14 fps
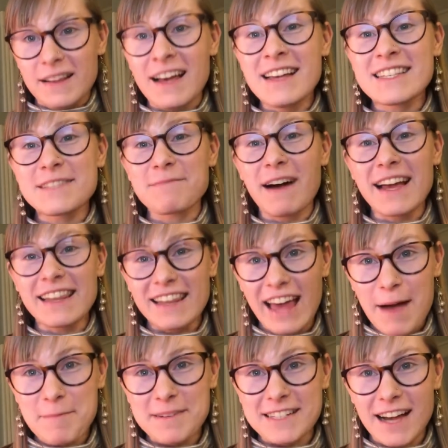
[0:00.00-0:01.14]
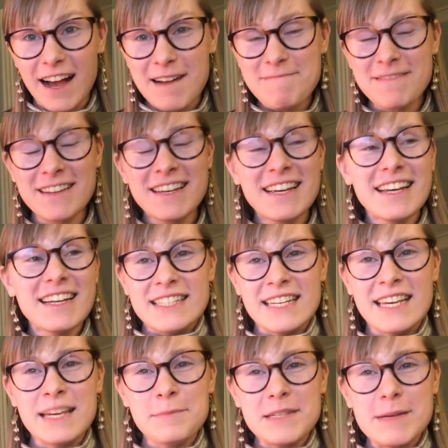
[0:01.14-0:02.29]
plus my laptop to
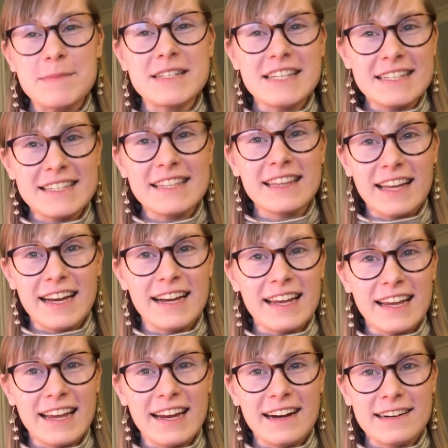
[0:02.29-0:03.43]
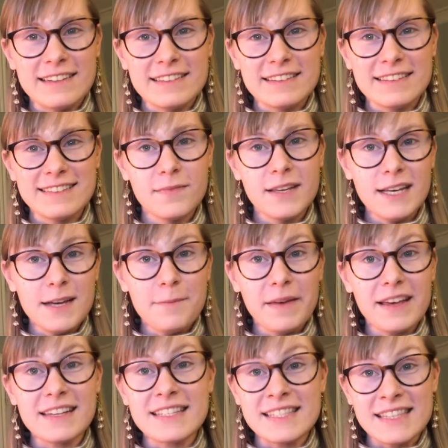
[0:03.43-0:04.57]
keep some decent lighting here
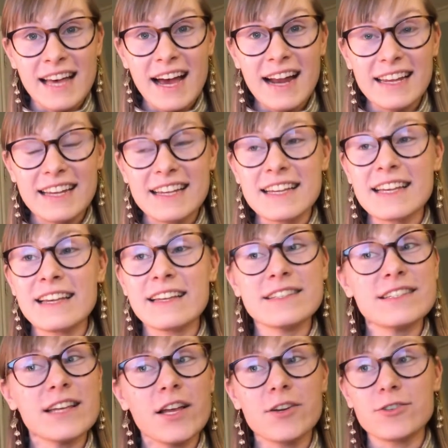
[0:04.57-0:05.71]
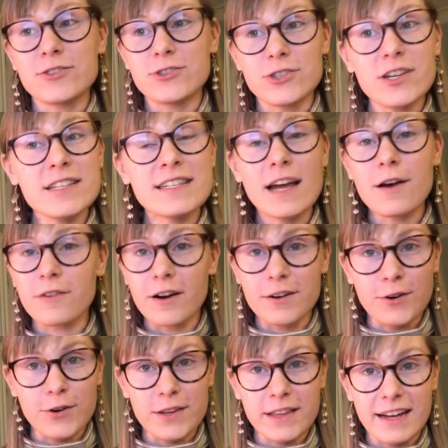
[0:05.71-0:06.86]
because that is just how far
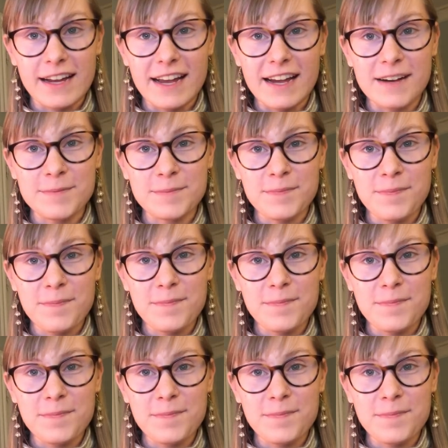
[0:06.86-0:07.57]
north I am.